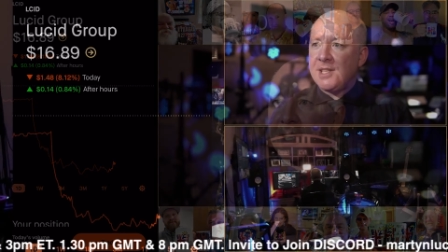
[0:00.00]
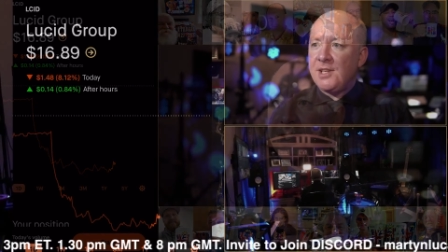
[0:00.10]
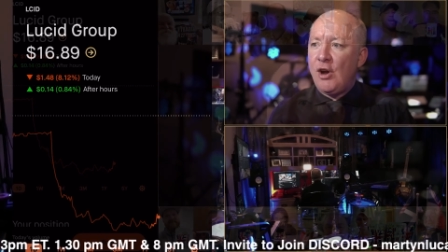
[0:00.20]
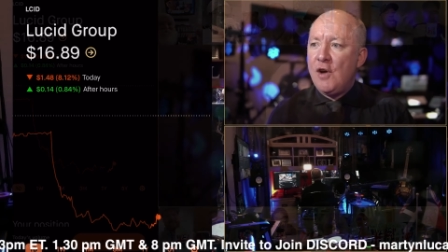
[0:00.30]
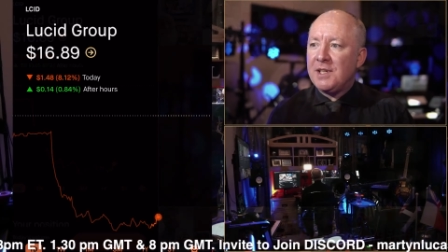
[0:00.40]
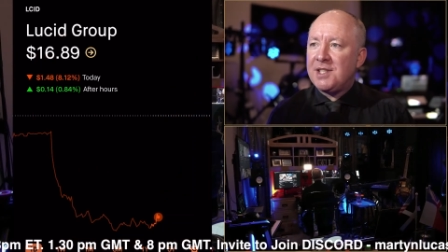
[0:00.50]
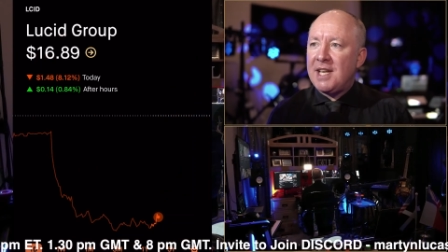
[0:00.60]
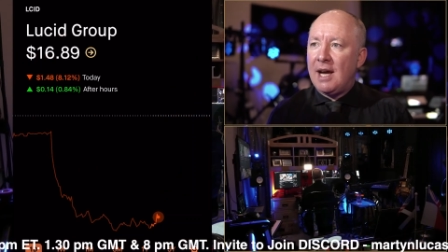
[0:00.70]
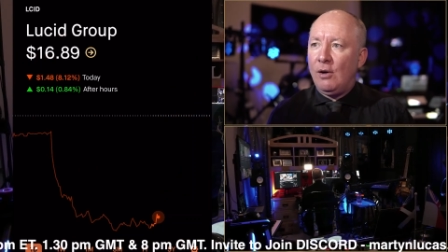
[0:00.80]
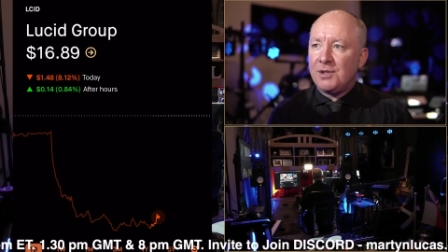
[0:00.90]
and
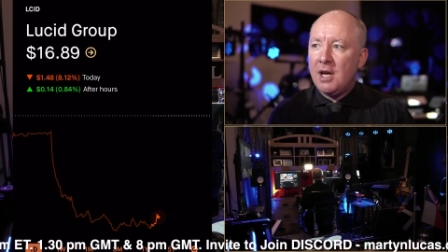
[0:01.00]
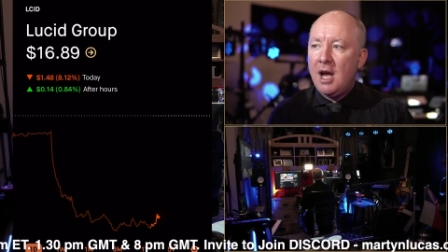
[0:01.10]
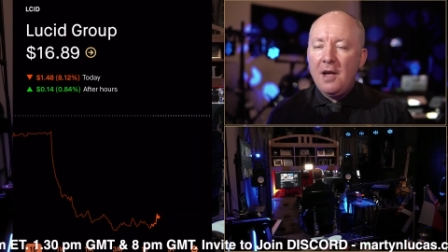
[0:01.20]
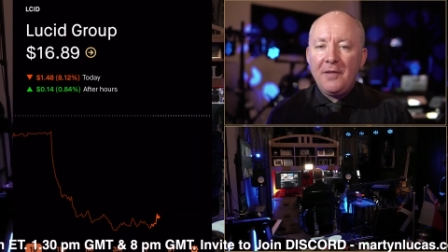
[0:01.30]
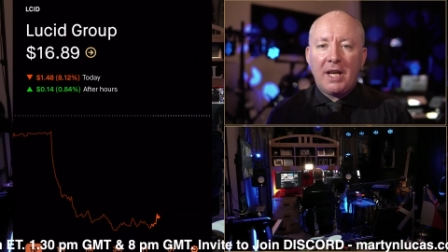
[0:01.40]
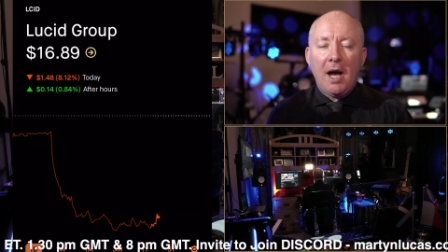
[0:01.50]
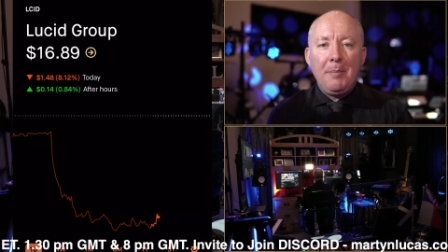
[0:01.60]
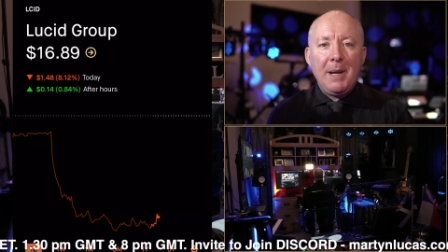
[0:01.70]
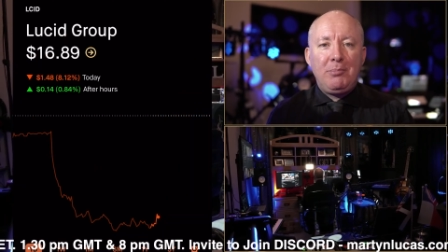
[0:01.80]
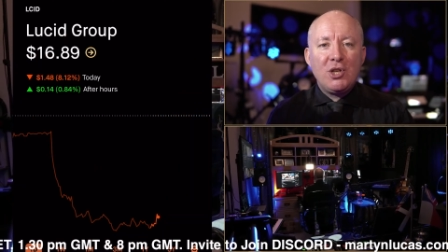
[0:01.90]
oversells. The
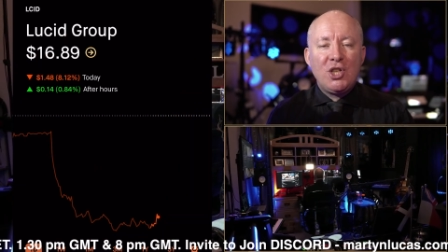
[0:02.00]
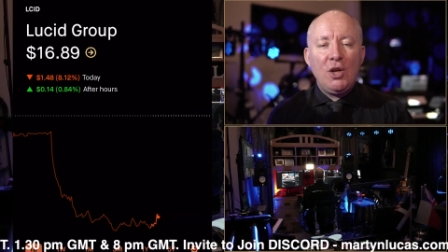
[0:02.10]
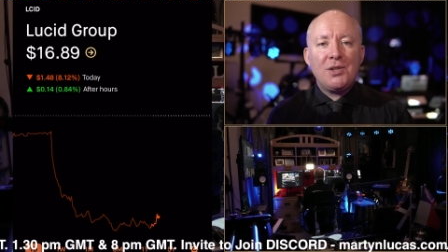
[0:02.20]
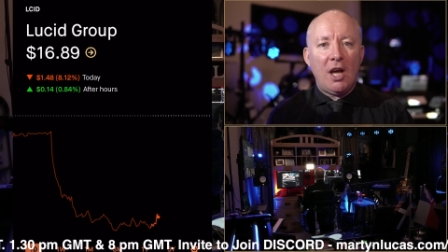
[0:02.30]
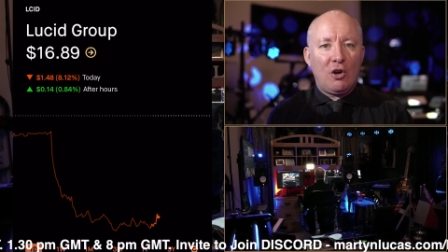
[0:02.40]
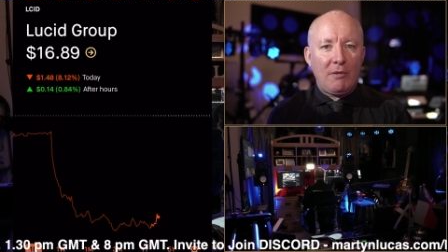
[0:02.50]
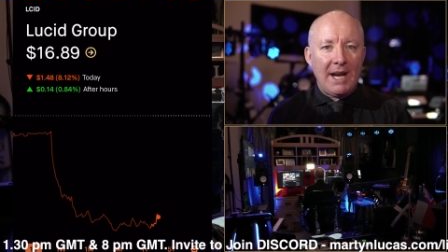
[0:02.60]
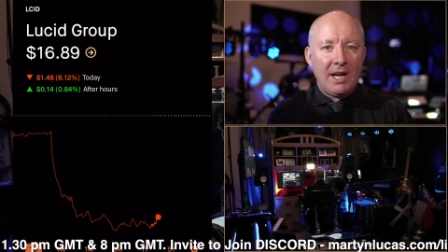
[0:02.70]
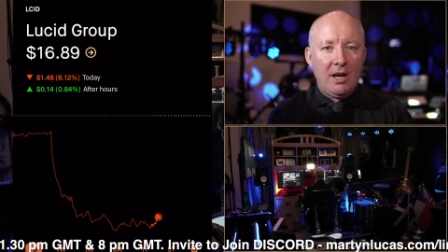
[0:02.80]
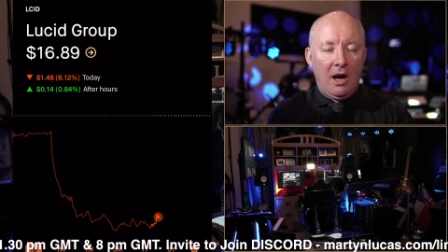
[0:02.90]
company produced a
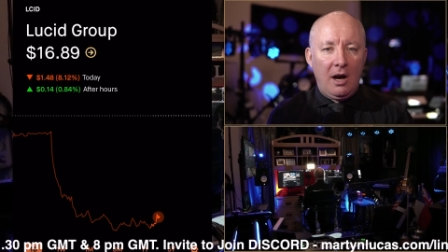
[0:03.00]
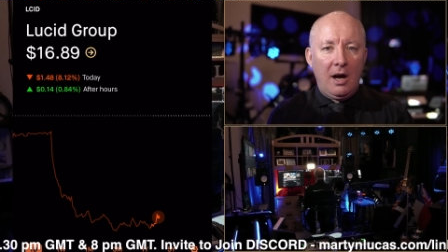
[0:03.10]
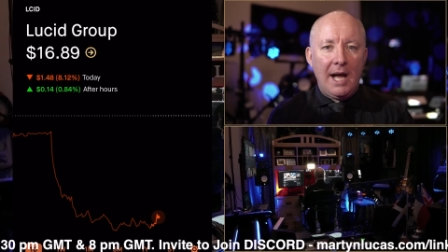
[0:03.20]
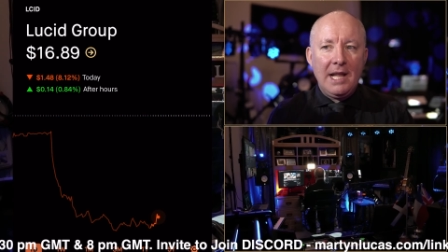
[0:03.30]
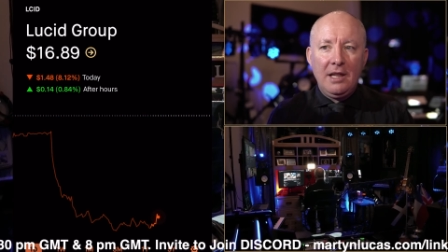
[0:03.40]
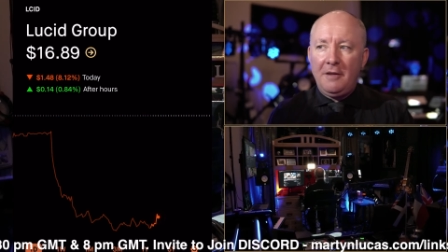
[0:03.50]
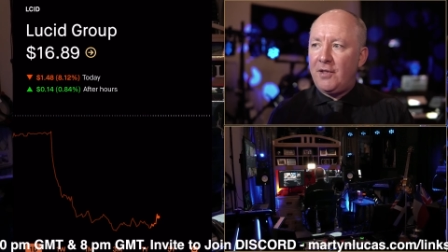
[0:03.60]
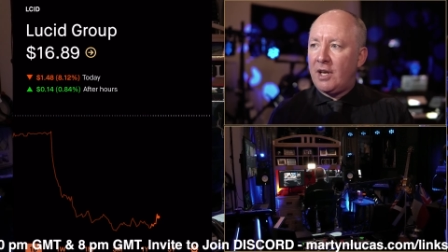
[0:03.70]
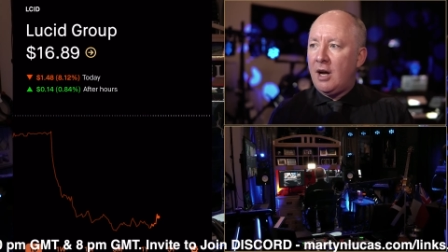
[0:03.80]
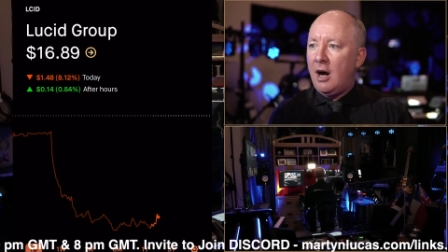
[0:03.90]
great car. I love
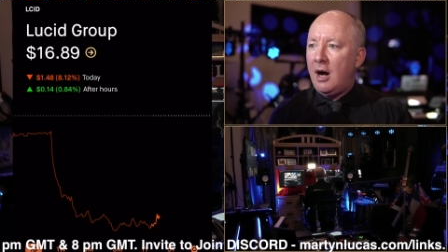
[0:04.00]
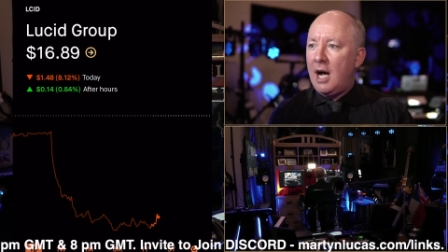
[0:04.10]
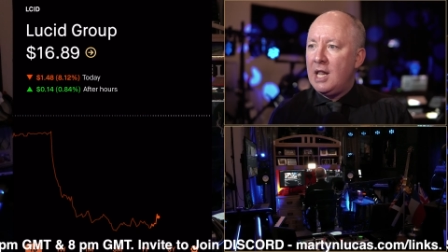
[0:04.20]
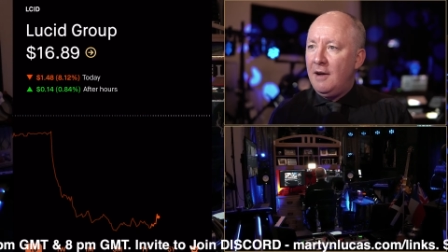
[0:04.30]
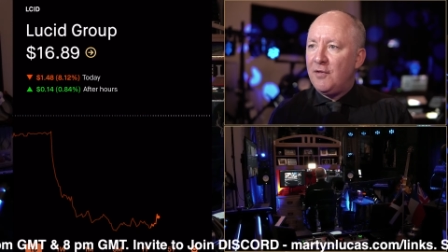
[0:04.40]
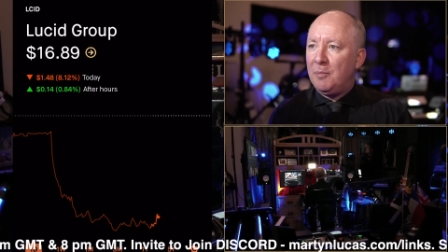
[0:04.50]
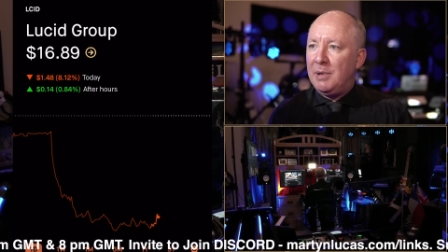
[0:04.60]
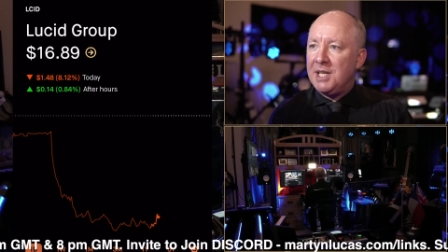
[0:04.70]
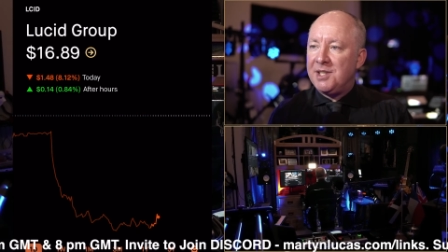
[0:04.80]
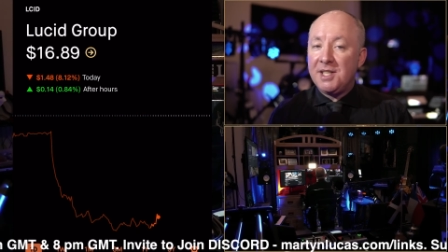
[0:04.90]
the car. I love the
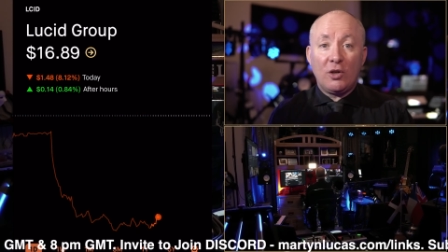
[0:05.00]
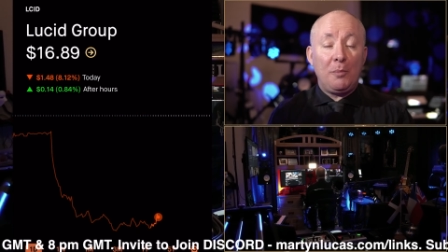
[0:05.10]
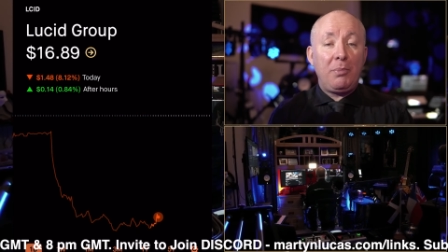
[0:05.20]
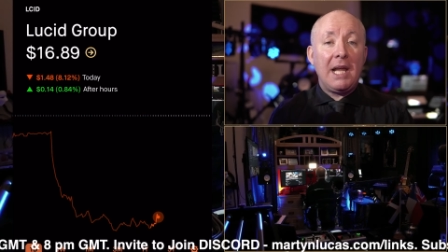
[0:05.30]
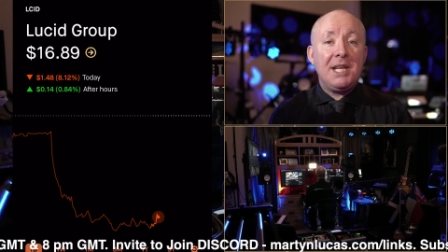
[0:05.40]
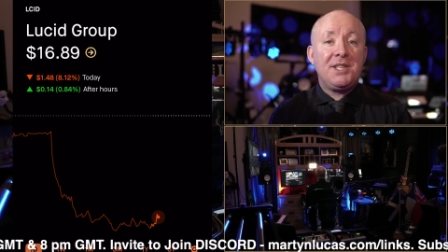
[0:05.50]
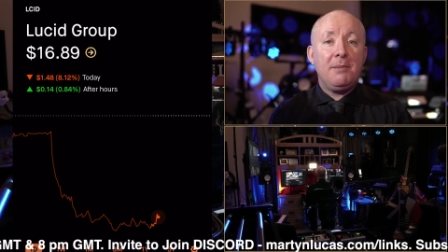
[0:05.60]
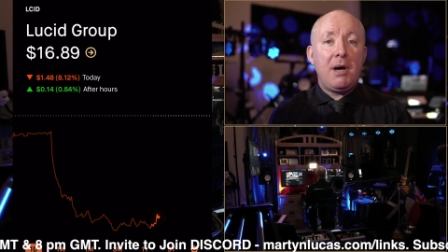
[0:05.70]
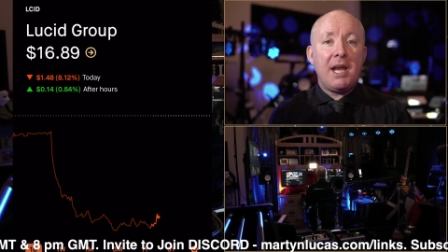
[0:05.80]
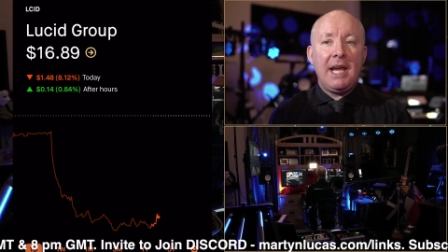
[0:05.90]
business. They got plenty of
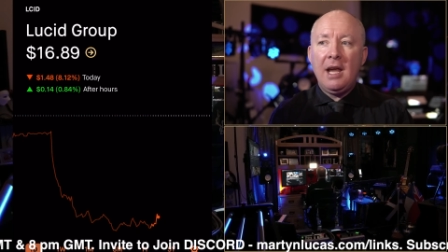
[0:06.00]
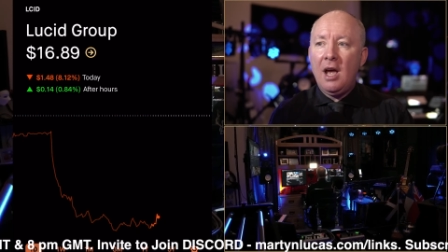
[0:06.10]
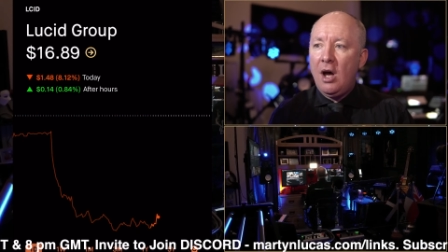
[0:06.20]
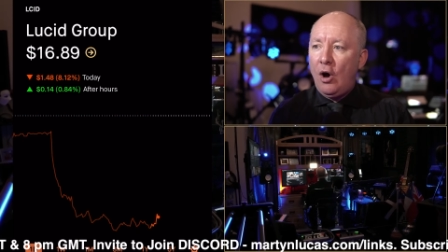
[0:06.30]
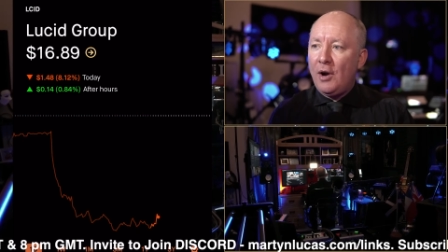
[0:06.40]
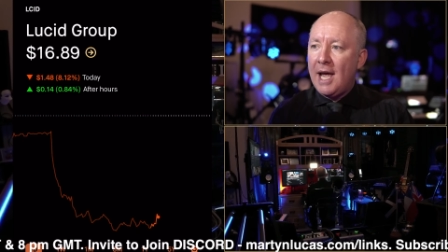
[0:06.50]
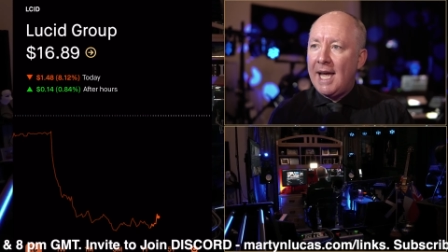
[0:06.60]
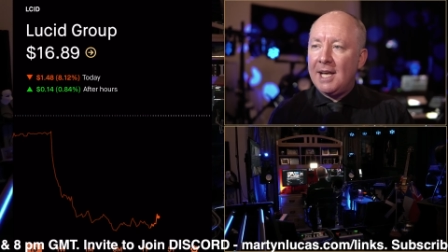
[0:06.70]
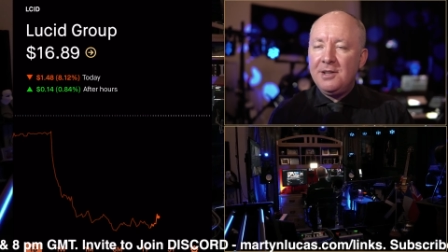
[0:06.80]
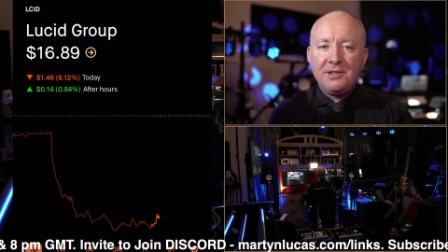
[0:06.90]
money on
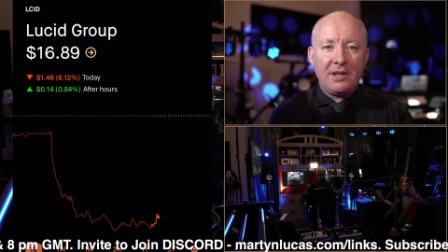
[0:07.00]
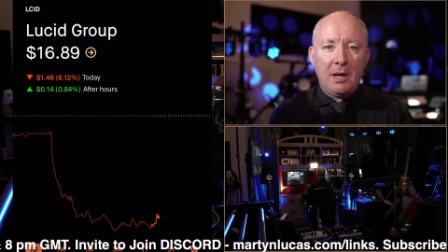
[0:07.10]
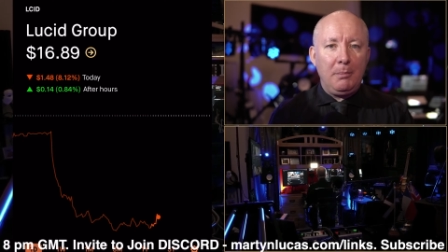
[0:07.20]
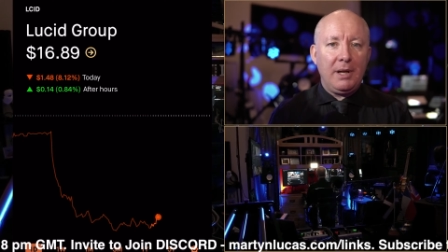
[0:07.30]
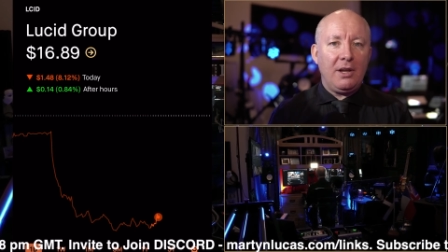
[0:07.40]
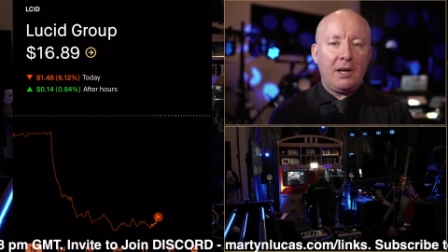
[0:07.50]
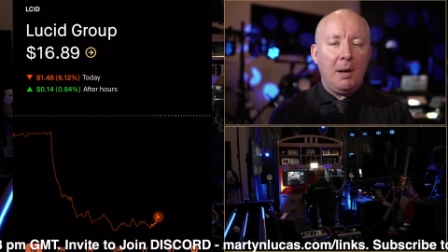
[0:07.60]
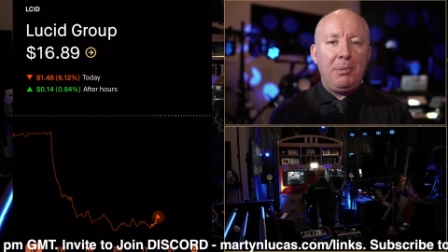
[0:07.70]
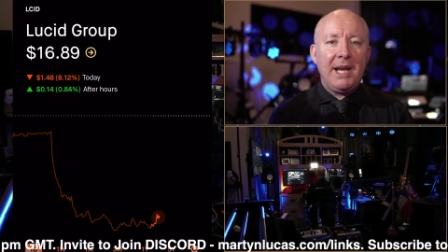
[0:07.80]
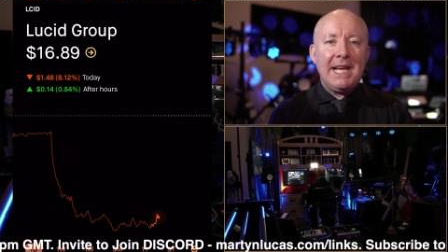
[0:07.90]
hand. The com- the
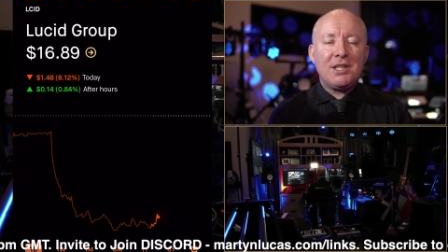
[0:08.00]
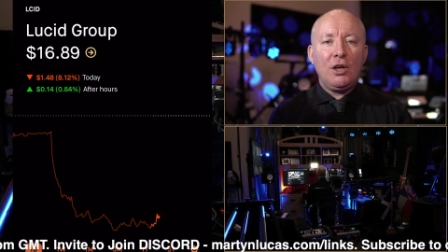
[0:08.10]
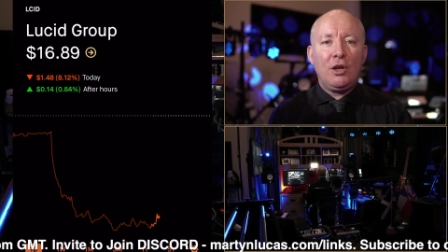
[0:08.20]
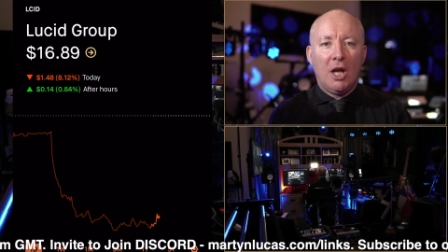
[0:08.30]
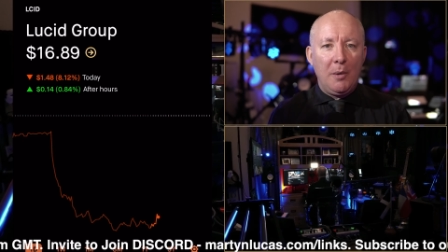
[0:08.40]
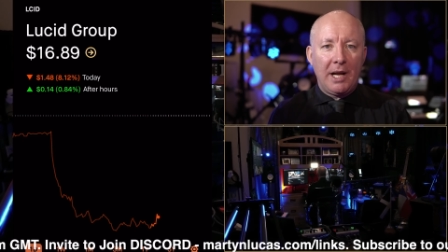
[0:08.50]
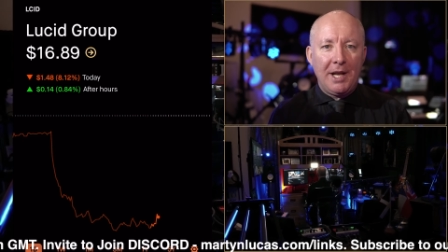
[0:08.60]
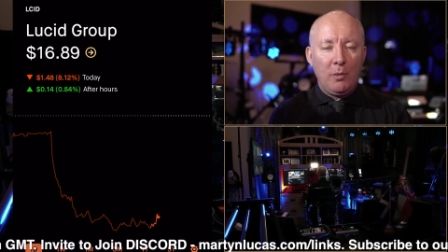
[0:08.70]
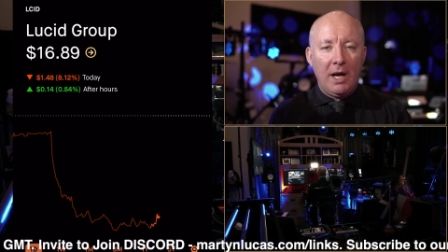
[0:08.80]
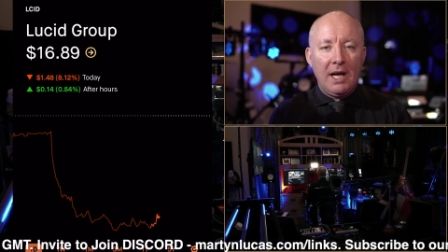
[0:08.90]
company isn't going
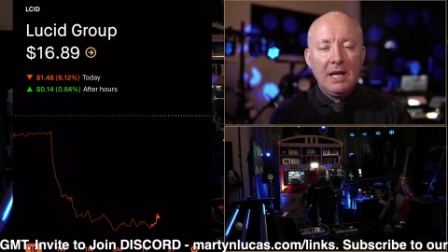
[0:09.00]
anywhere.